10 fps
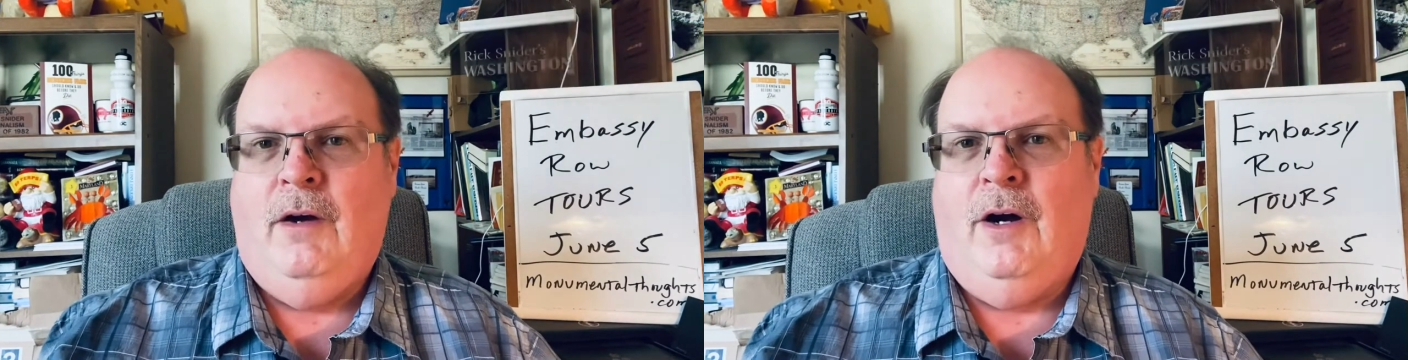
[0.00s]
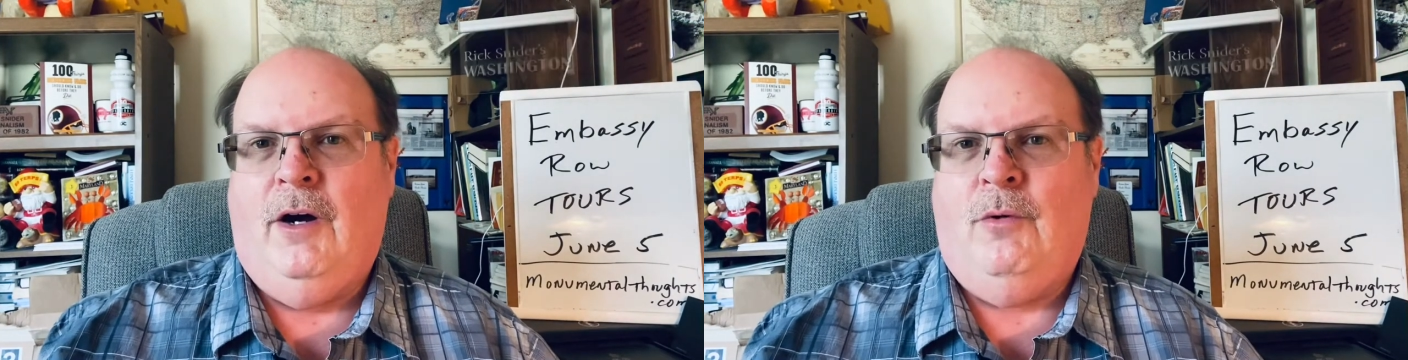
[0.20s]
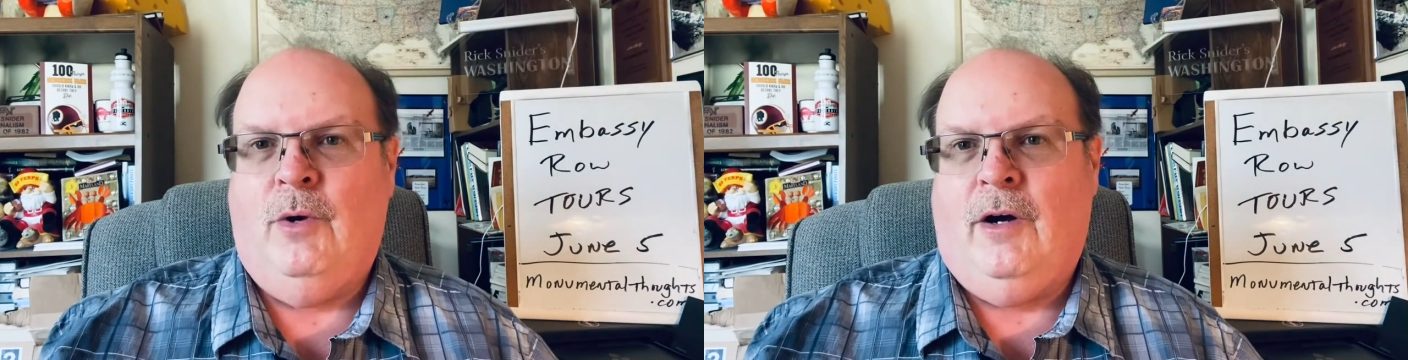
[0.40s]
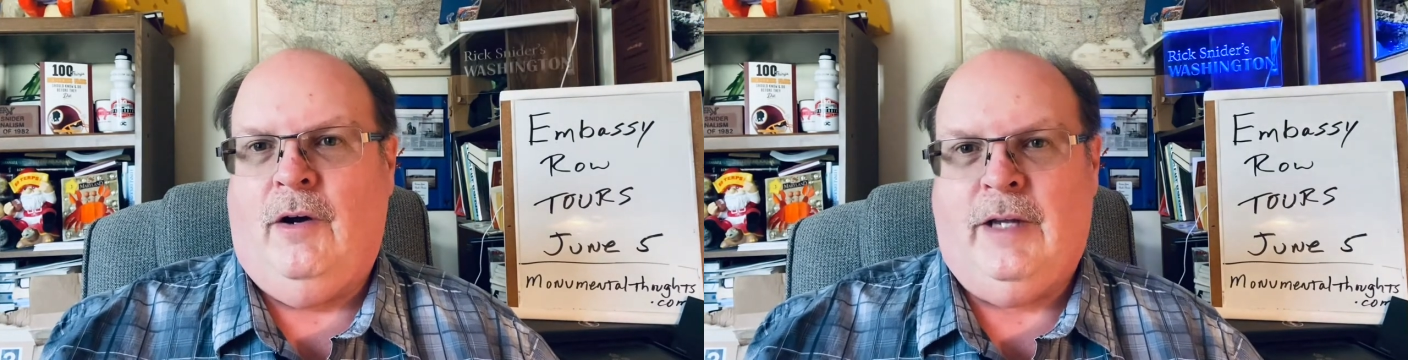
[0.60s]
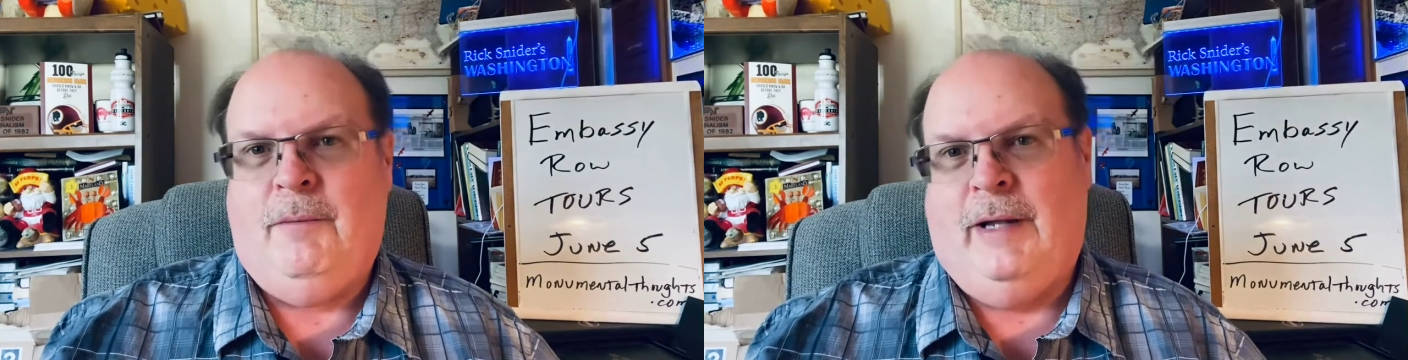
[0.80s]
uh, where
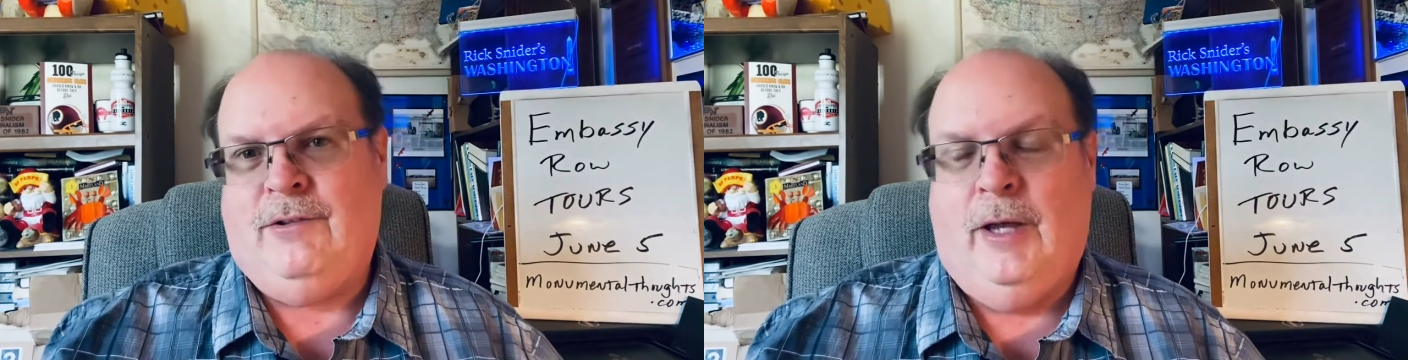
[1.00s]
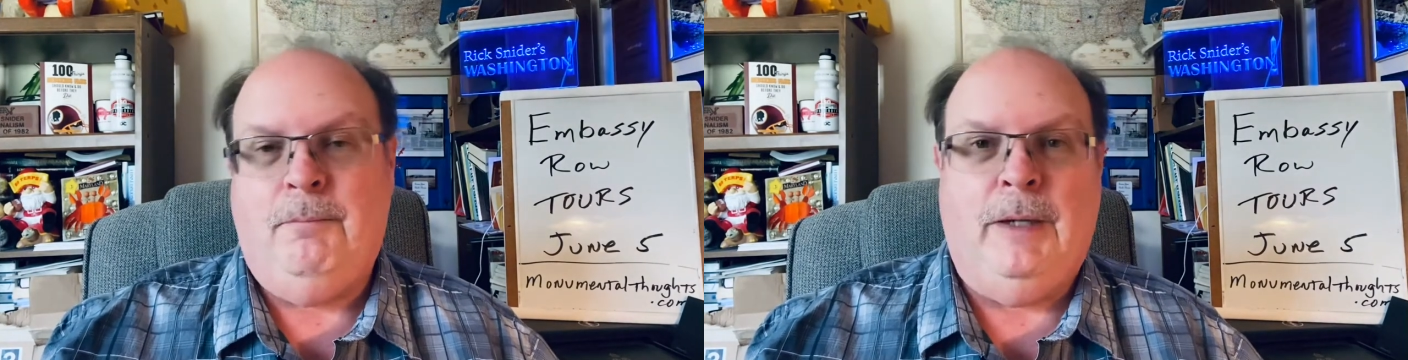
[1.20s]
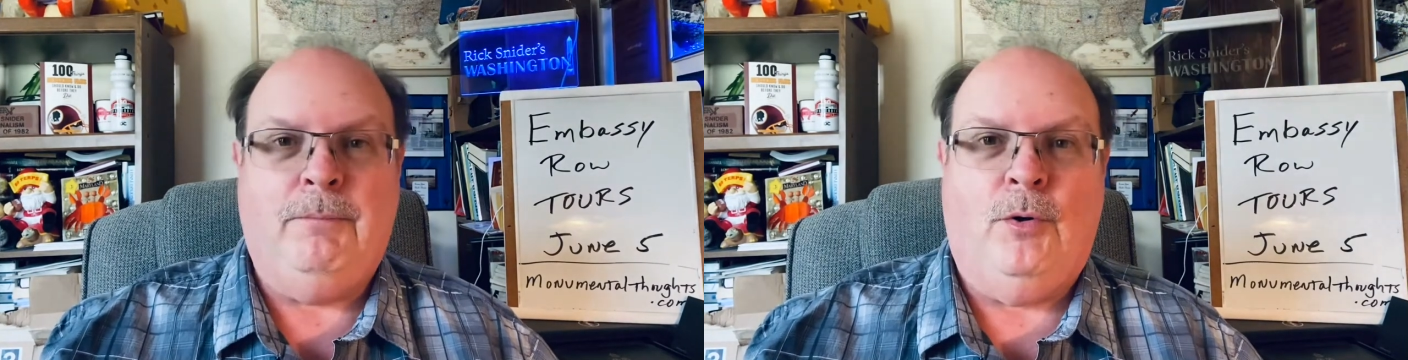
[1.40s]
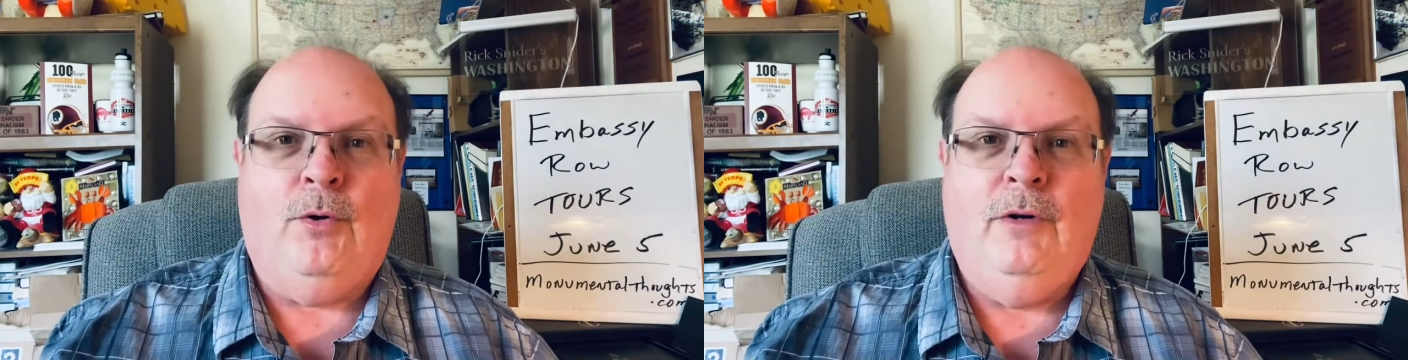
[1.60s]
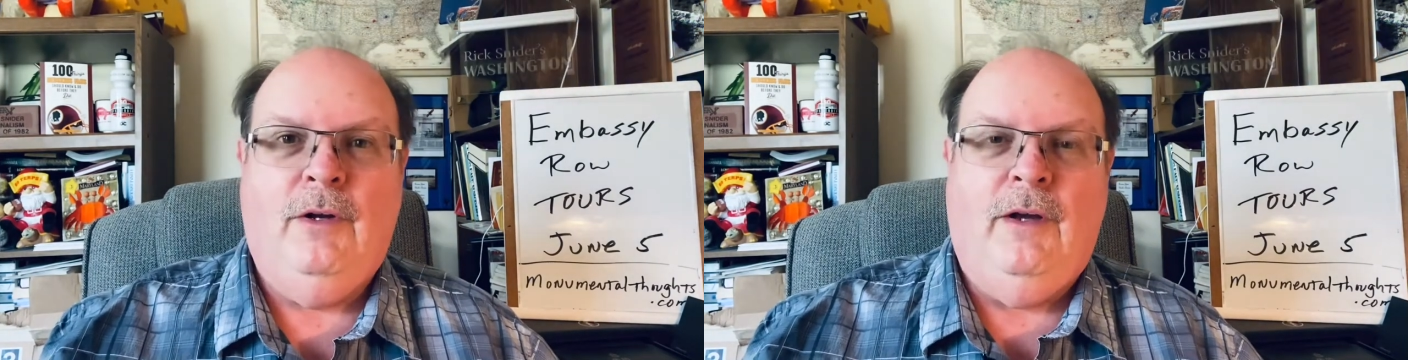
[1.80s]
I'll get about 10 people